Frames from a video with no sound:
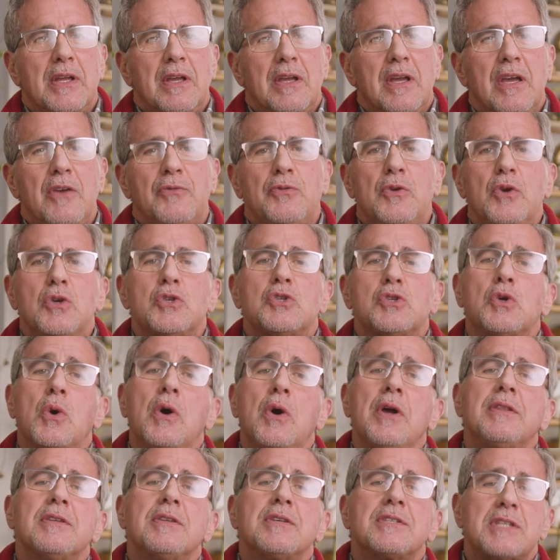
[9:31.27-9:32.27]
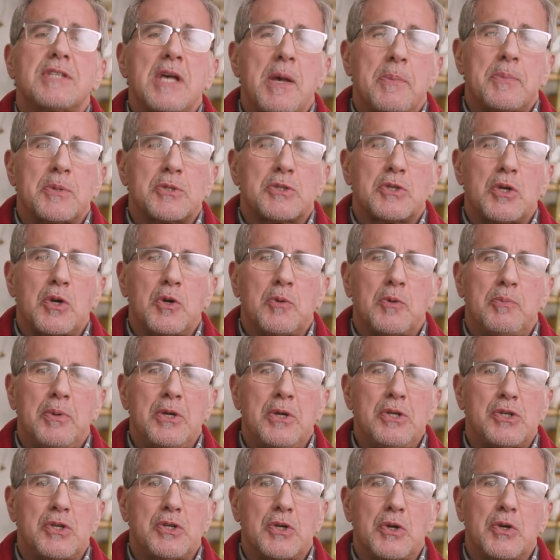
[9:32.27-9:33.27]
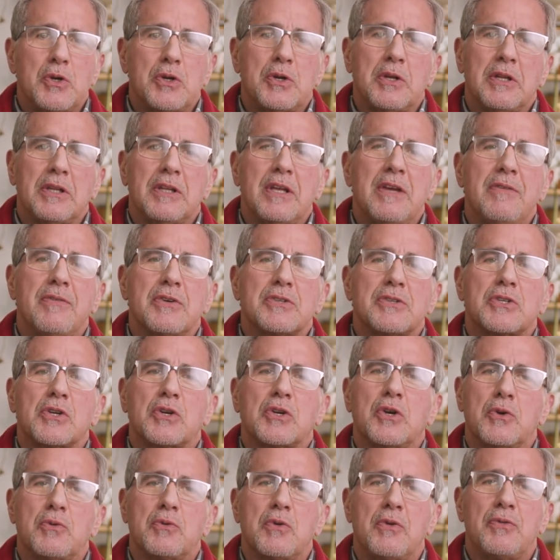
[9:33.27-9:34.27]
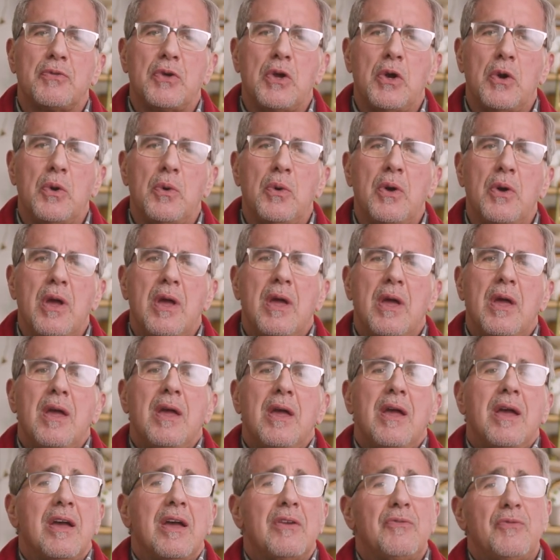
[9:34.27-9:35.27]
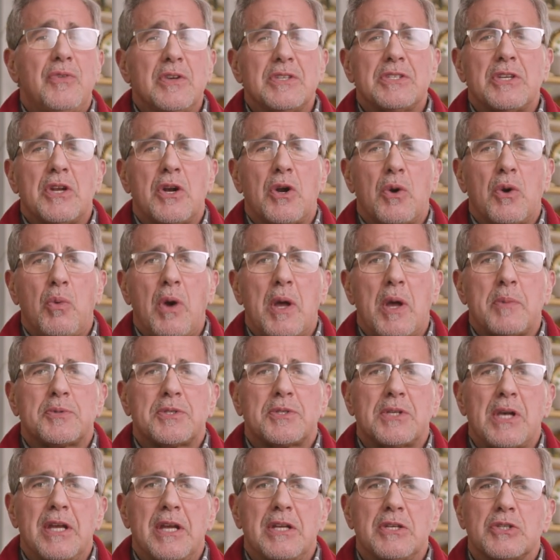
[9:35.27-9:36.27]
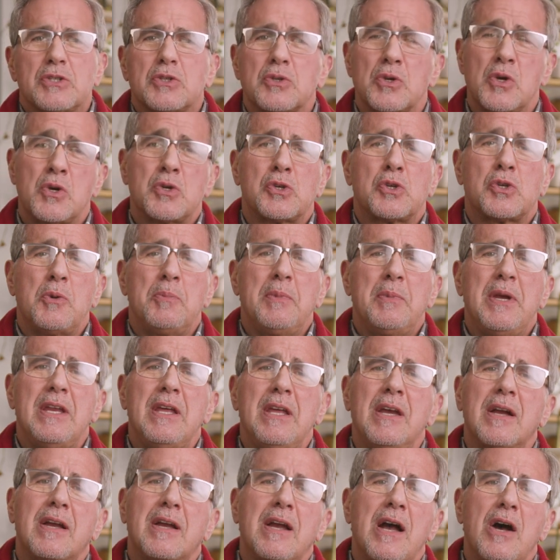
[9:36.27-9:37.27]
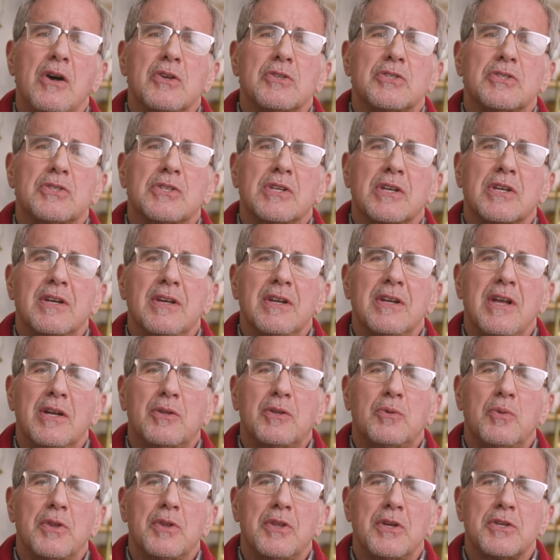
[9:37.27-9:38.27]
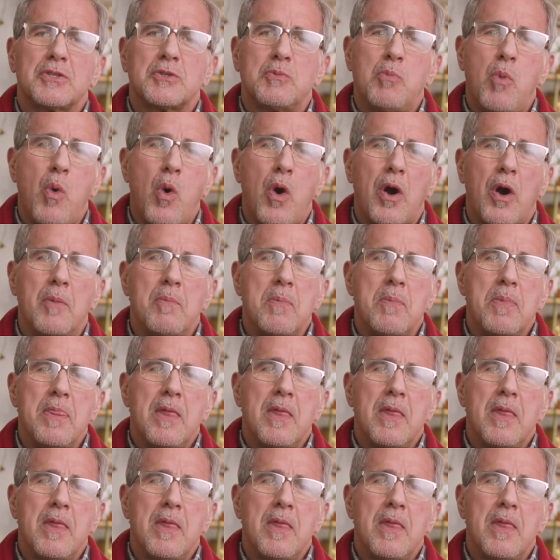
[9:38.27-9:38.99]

If you enjoyed this episode, be sure to leave us a good review and visit our website and social media accounts to connect with us more.